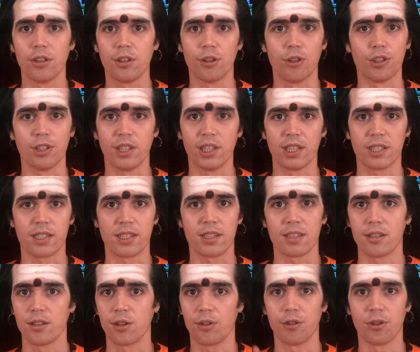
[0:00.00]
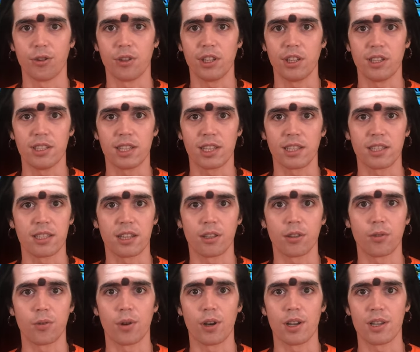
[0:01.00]
This 36
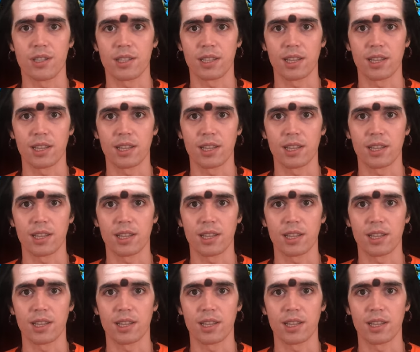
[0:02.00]
tattvas